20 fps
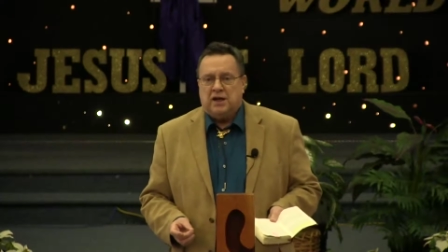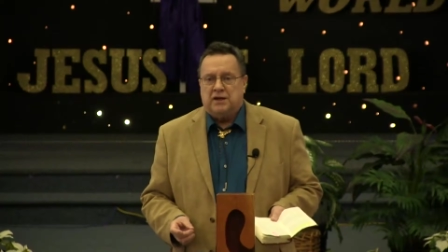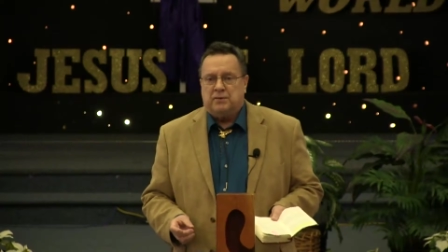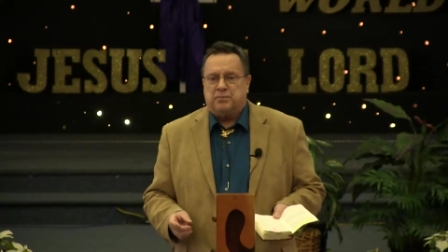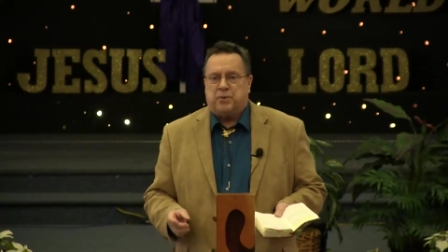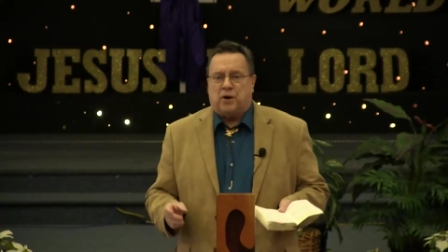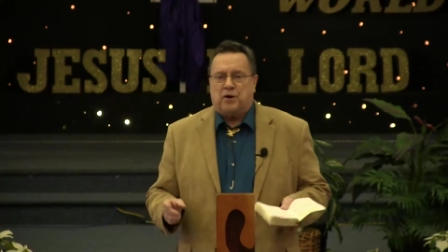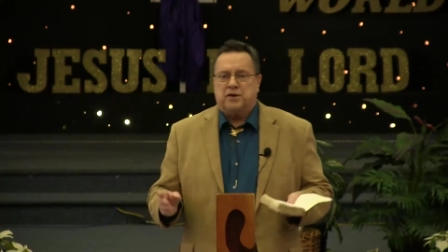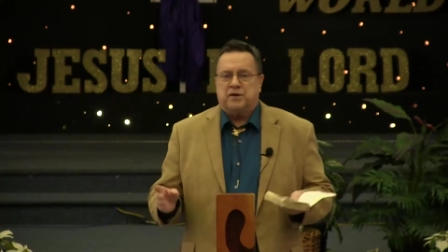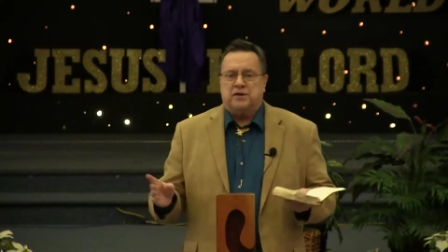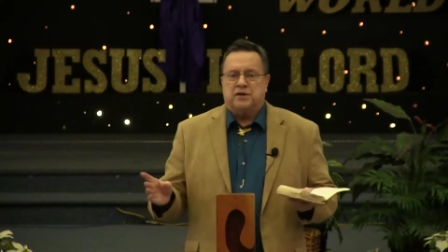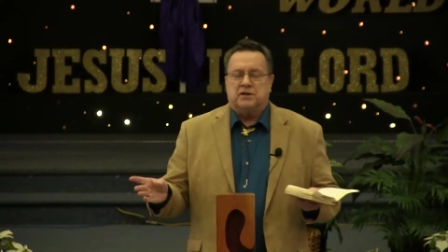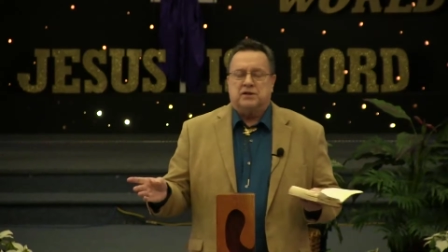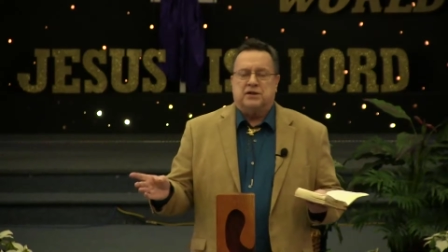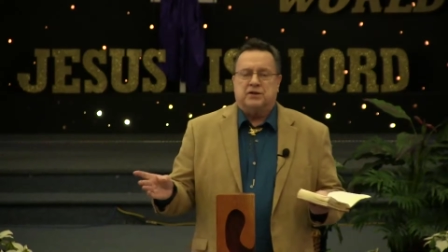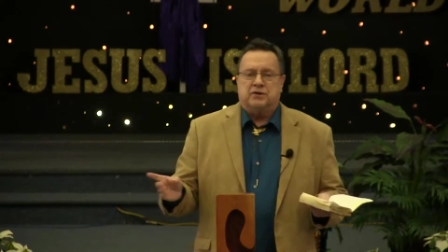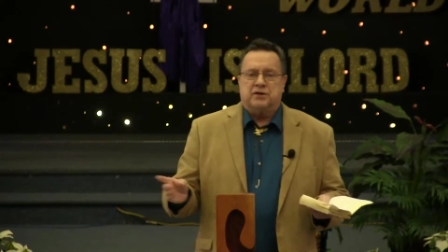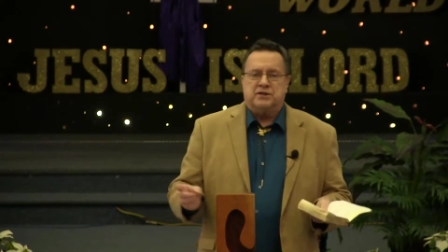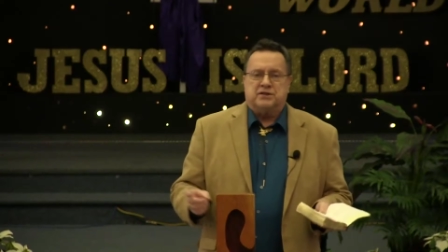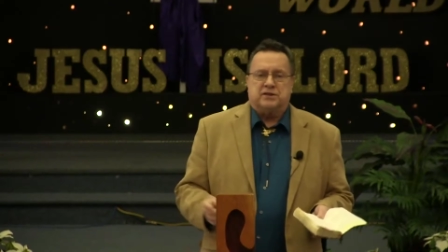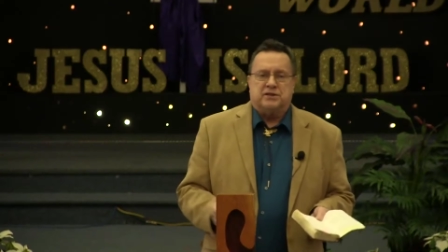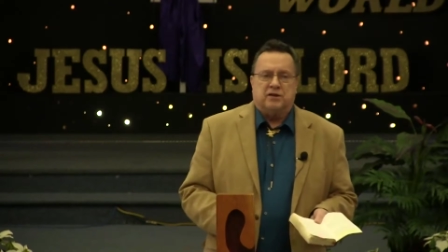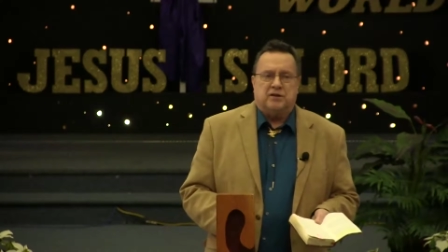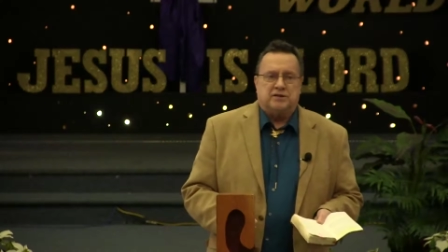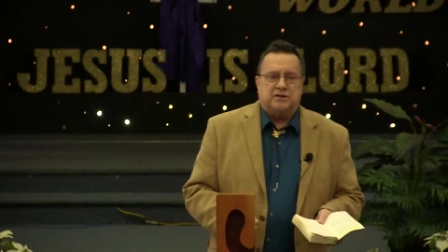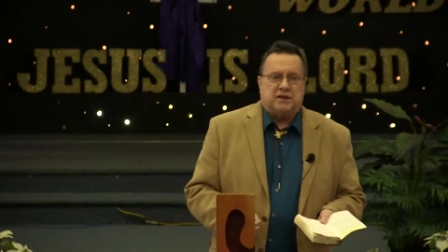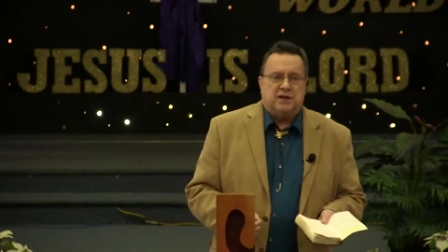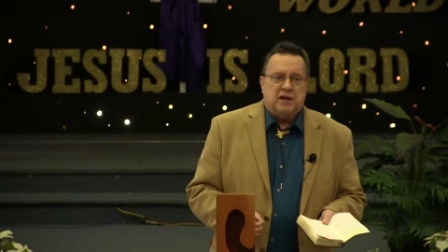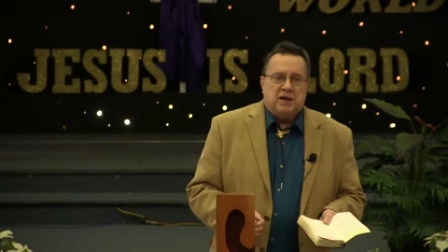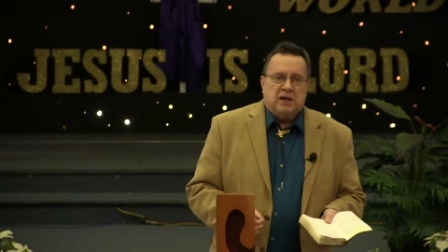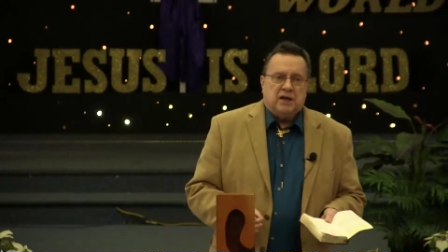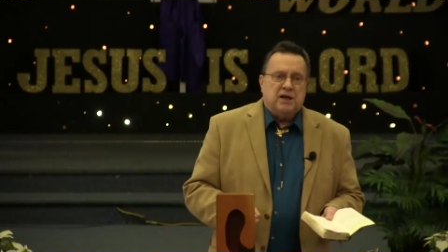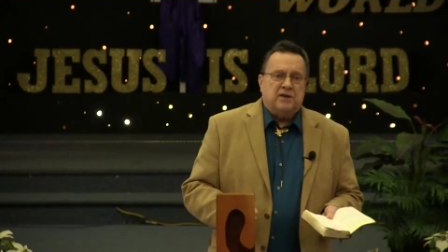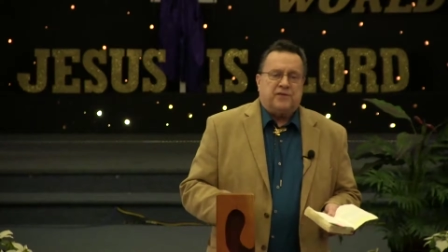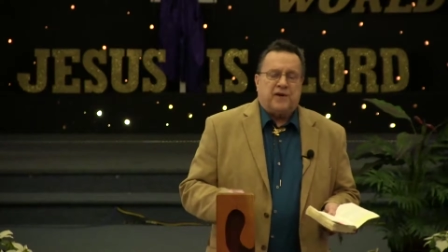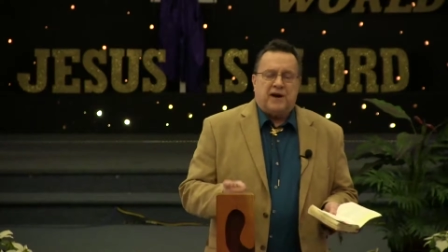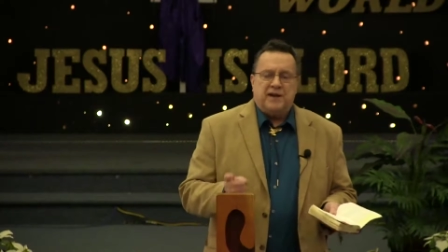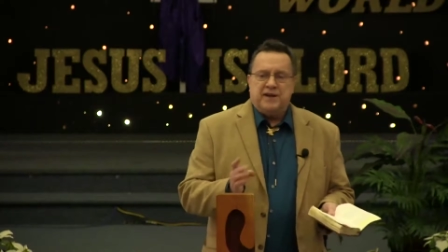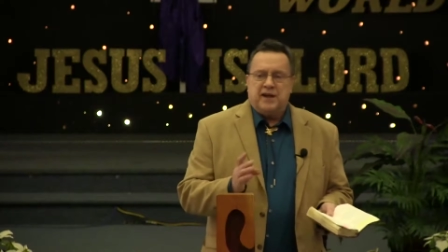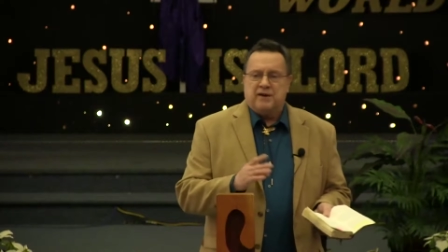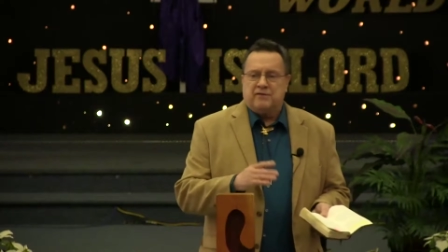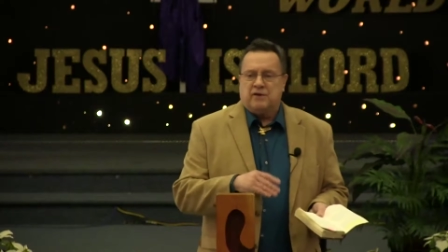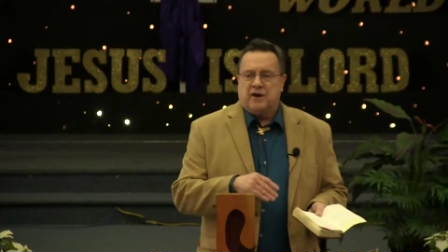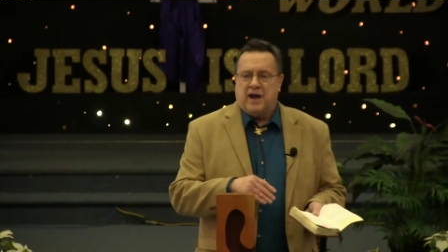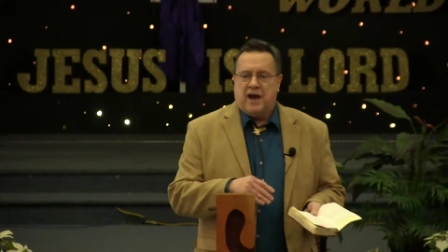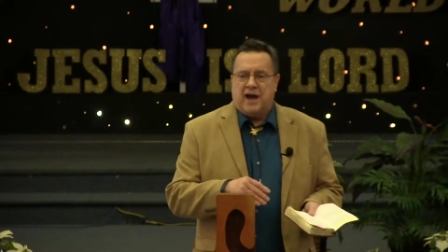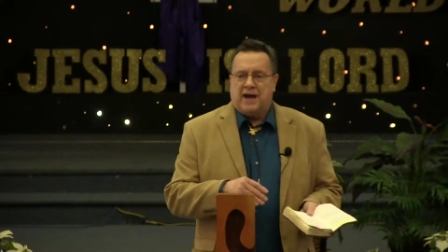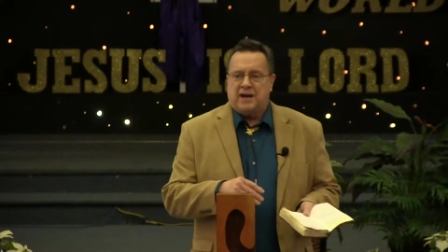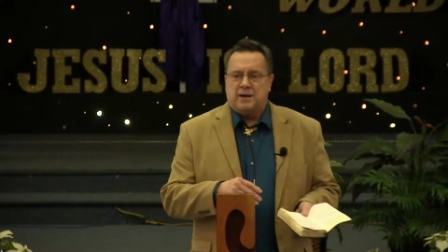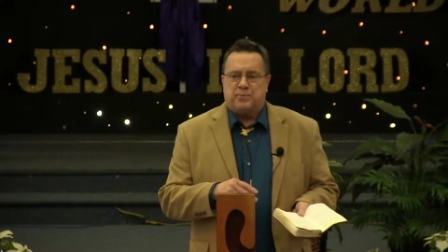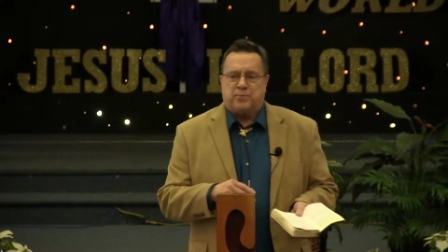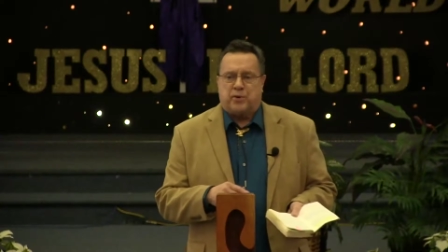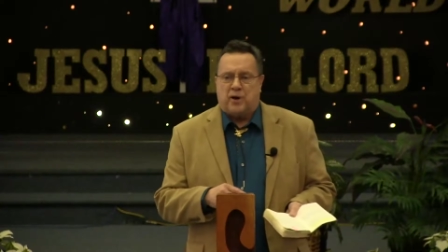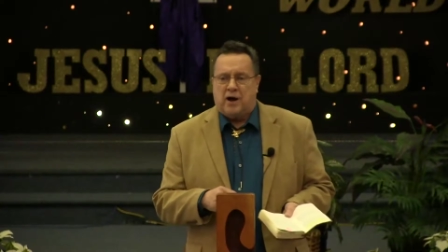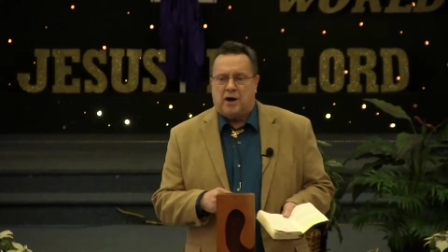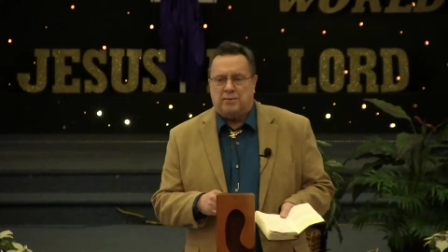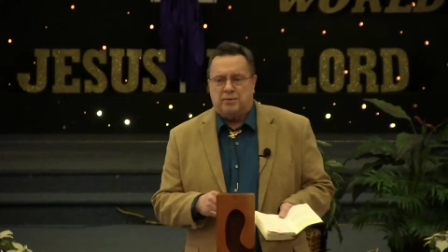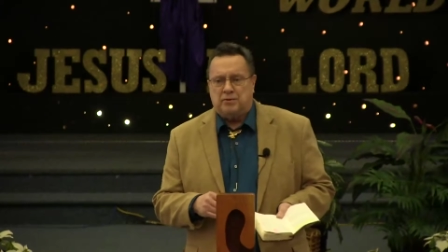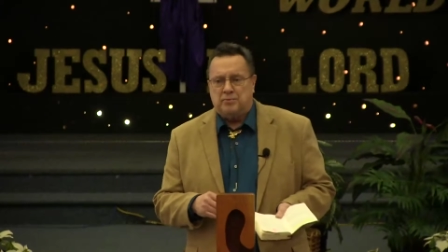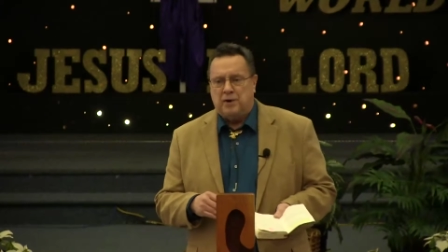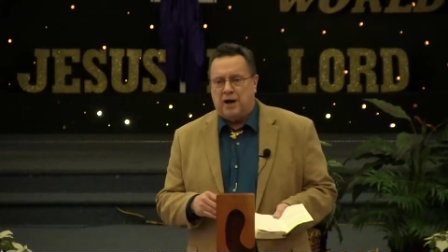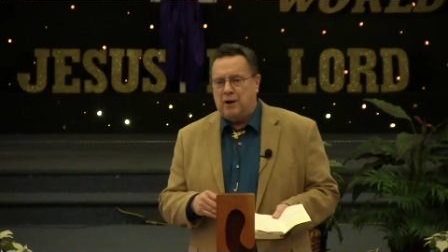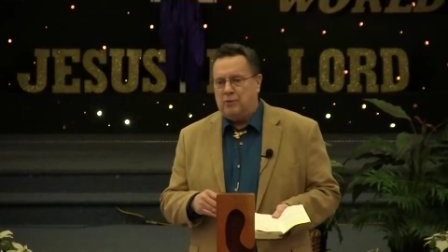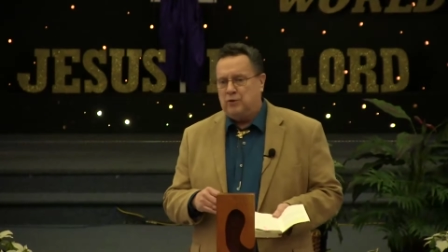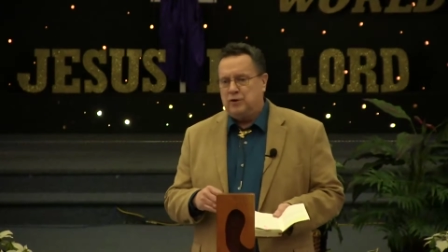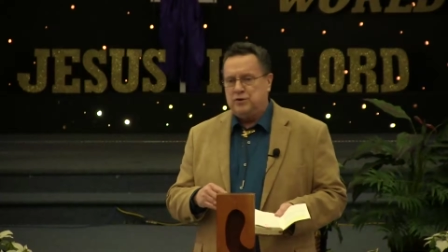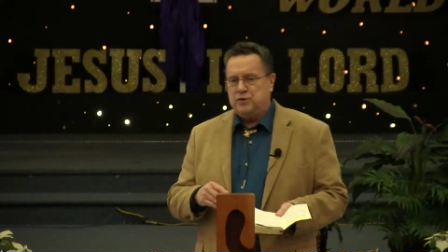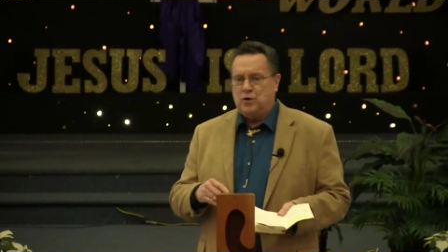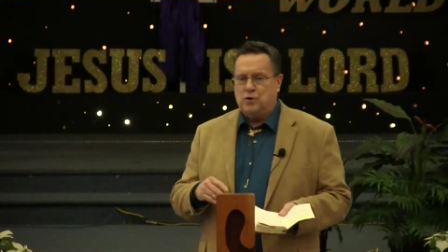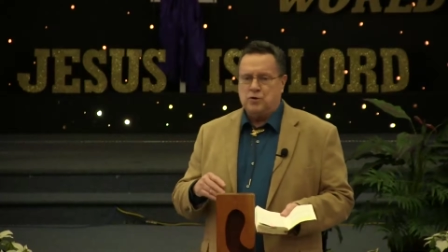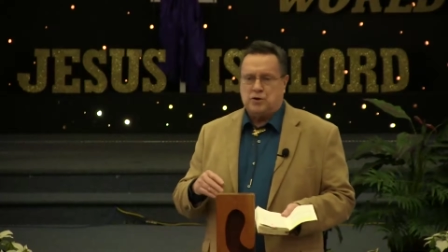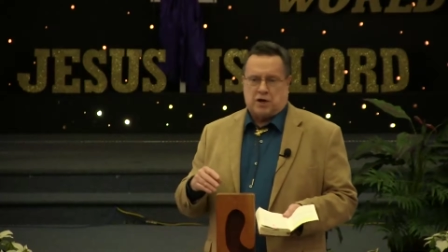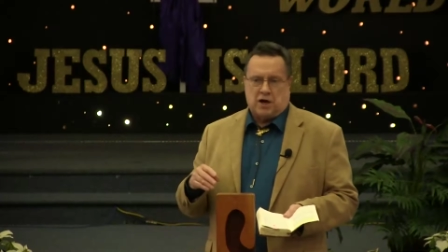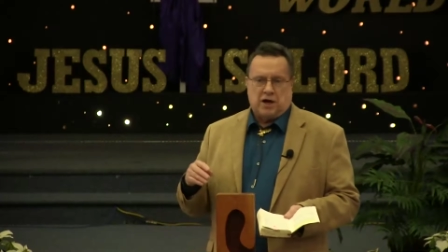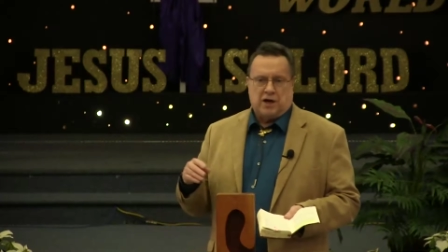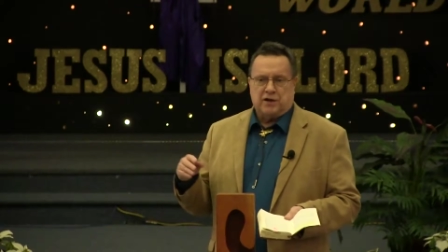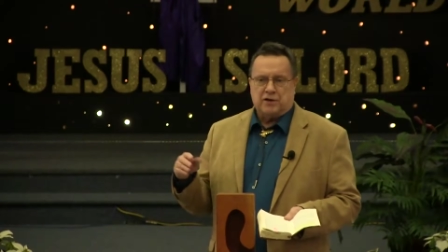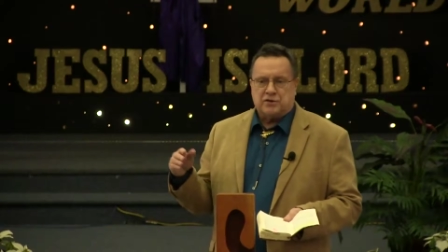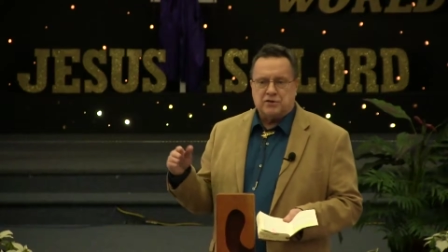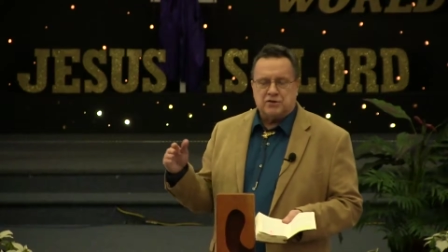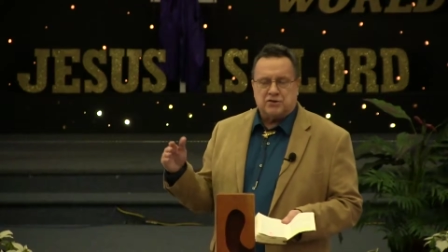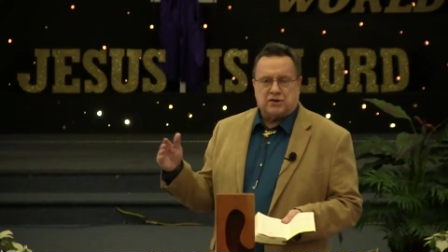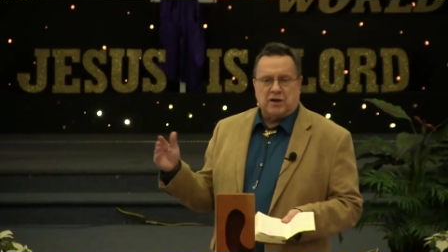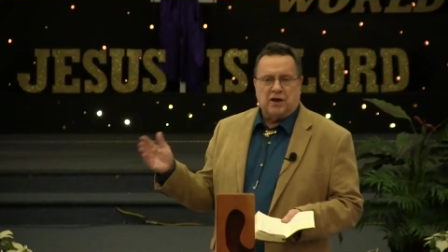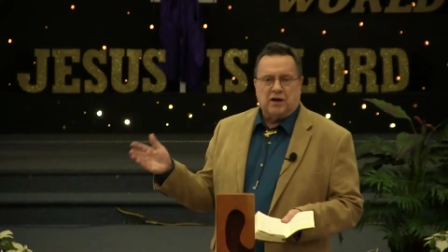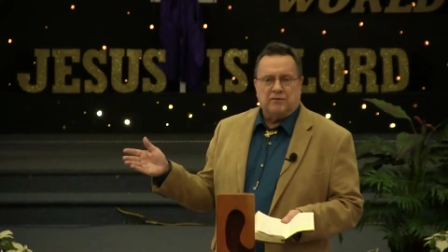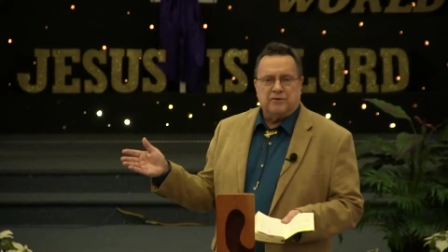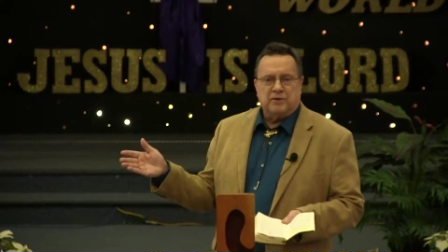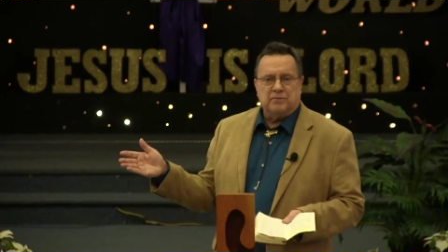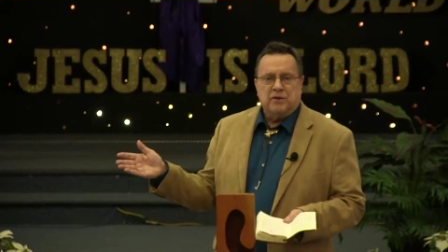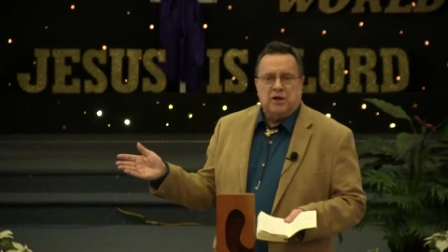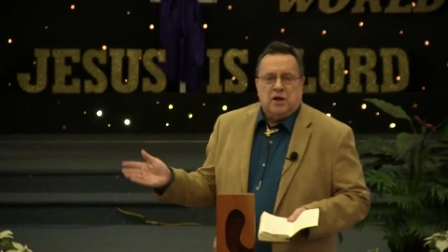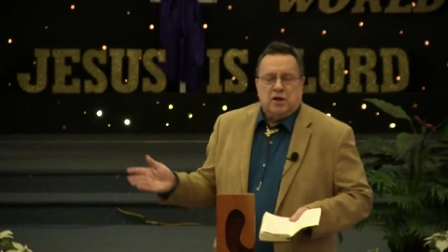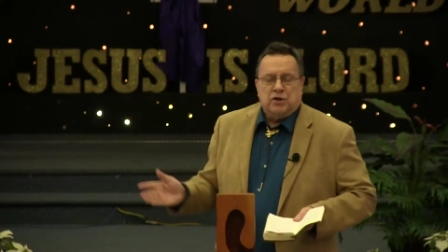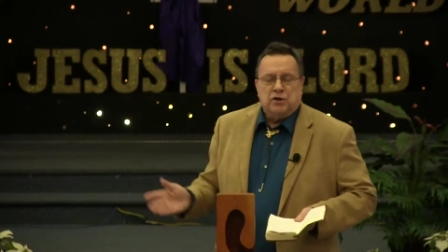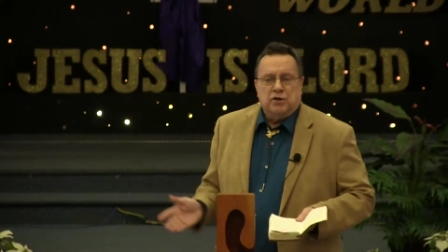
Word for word: And part of the lyrics in there said, If I never had a problem, I wouldn't know God could solve them.